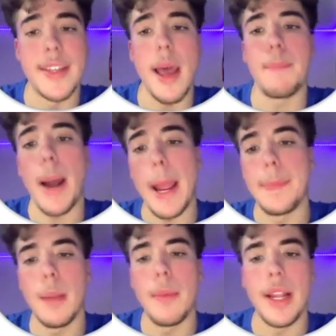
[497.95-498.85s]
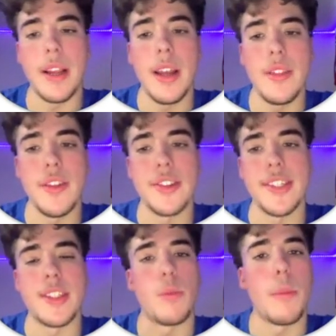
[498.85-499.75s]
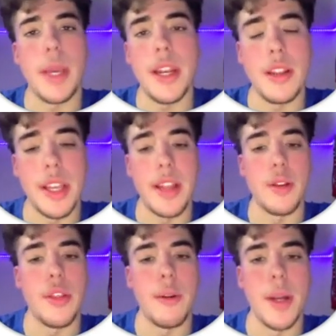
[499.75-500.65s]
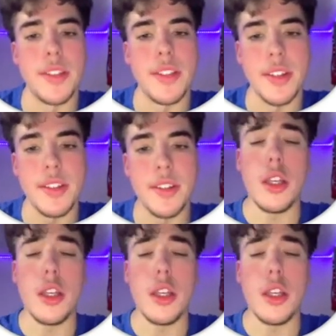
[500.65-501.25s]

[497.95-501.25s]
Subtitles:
by implementing the system repeatedly into their business.